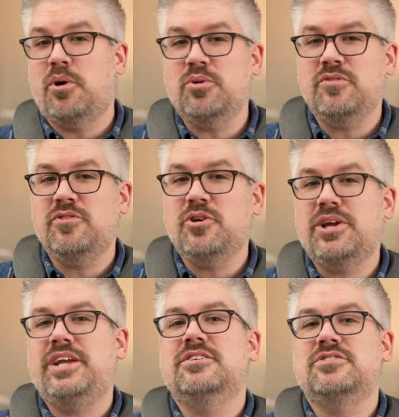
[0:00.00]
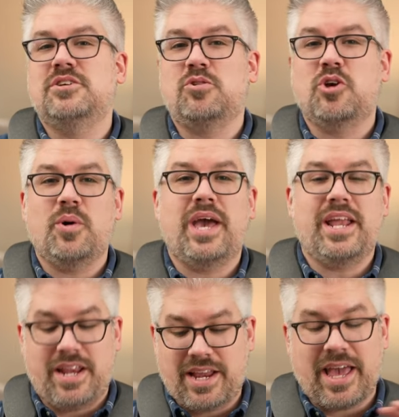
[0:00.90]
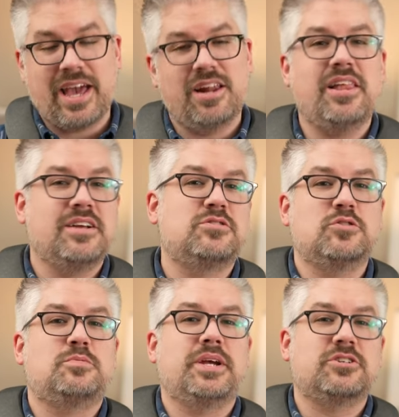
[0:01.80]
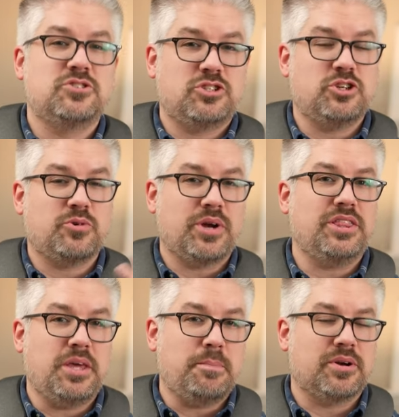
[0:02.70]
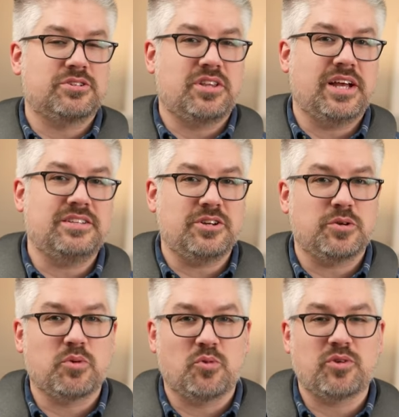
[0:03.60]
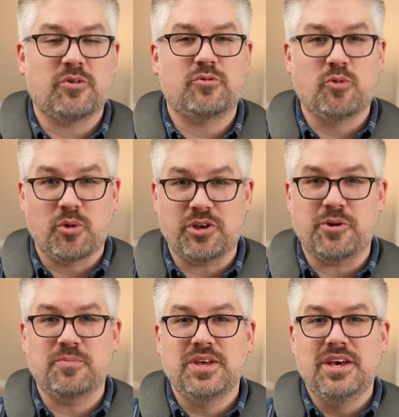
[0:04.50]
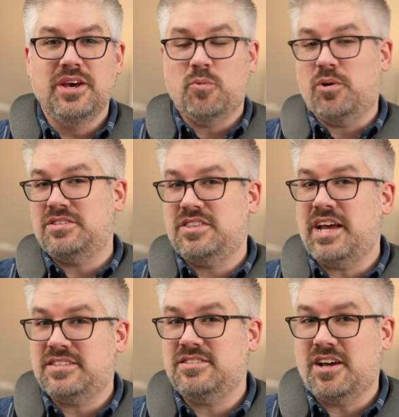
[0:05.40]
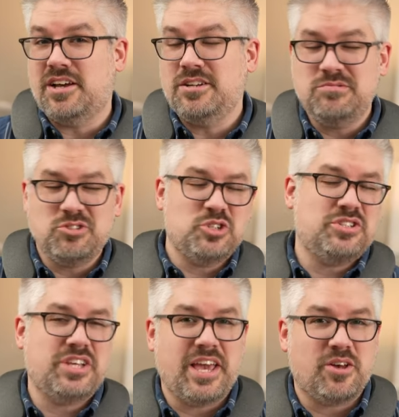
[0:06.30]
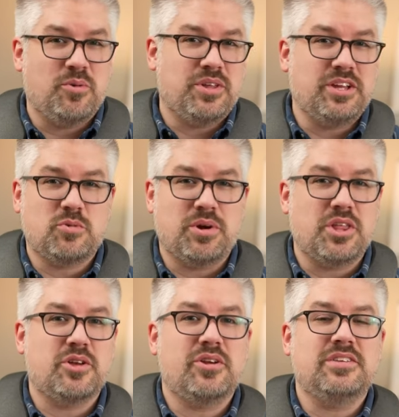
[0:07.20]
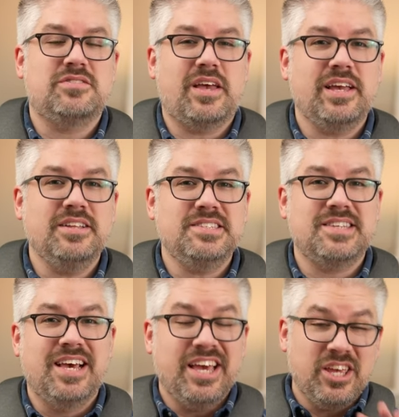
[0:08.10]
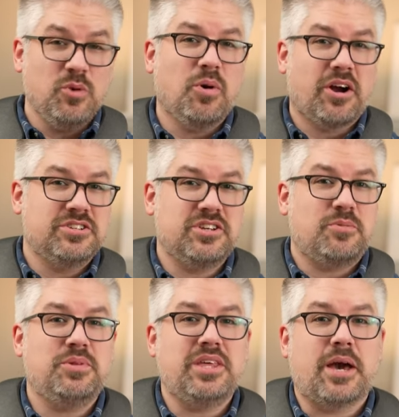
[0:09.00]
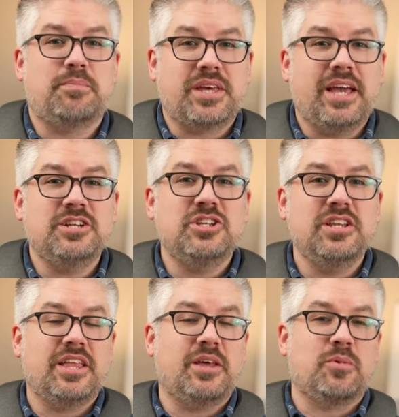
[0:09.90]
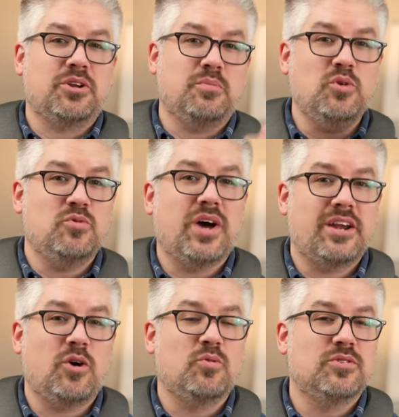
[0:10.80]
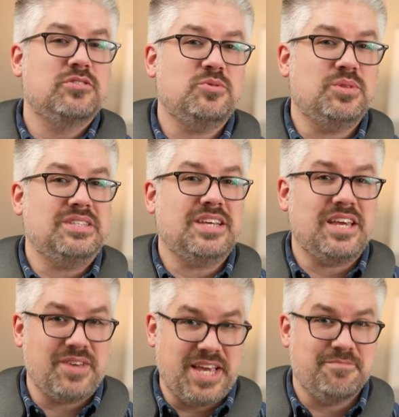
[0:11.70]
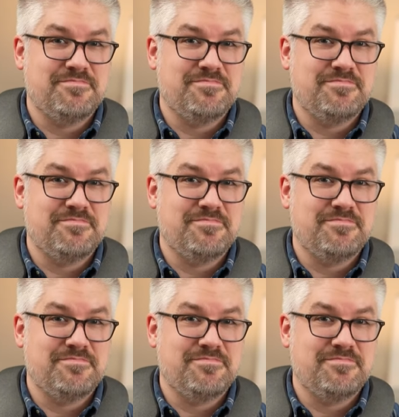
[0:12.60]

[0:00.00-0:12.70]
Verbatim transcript: both of your ears, it'll go ahead and analyze those pictures to create the personalized hearing profile for you. Once that's done, should take only 20, 30 seconds, you are done with the application and then we're gonna move on over to the TV.